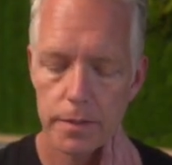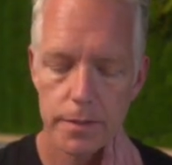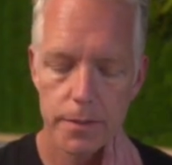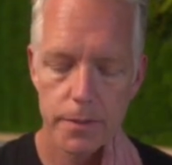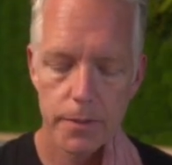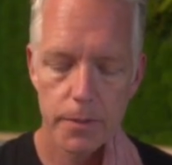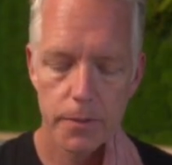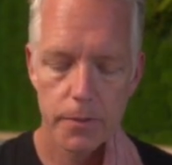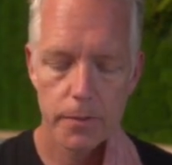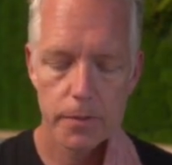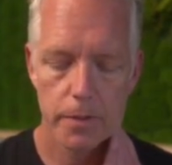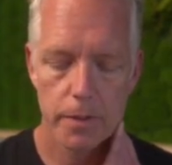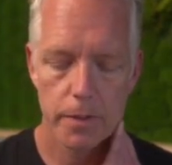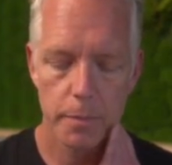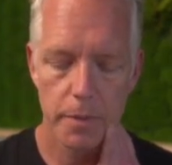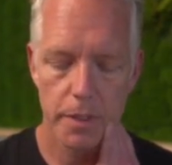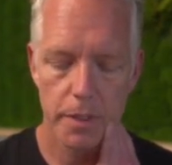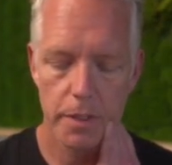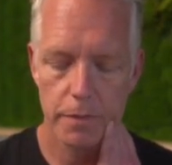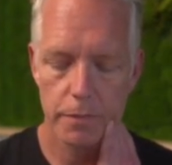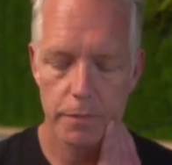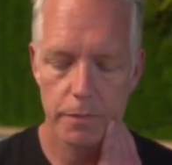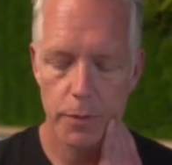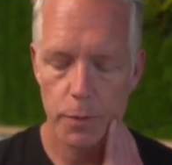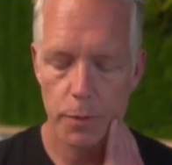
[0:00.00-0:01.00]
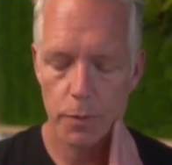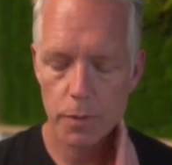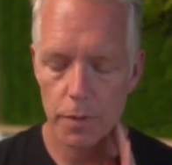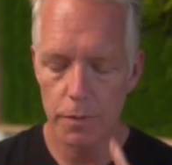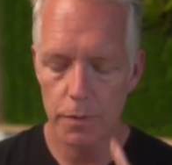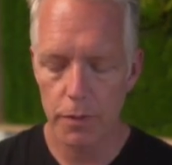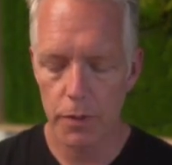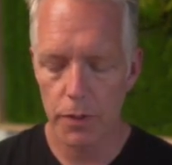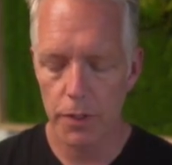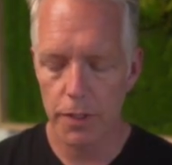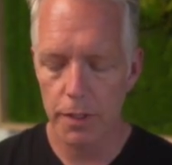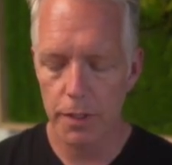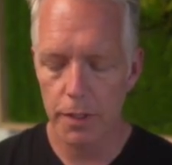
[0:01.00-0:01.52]
so, I mean, if
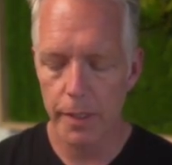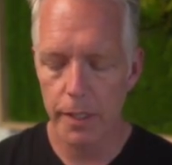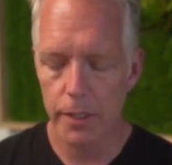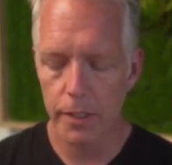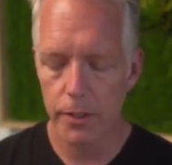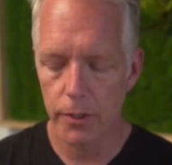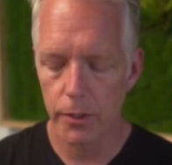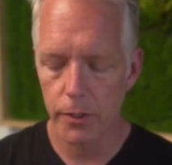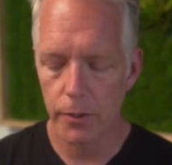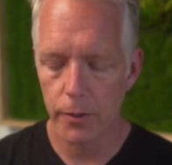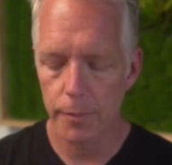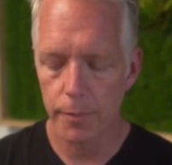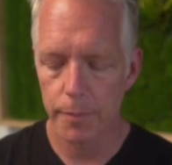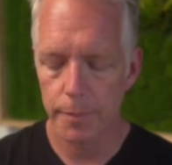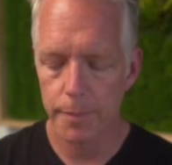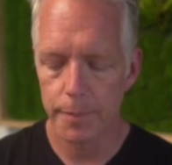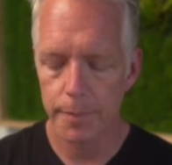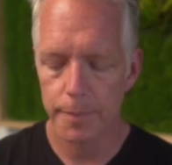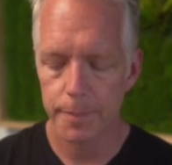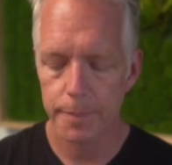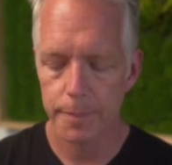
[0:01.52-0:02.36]
you think about a note,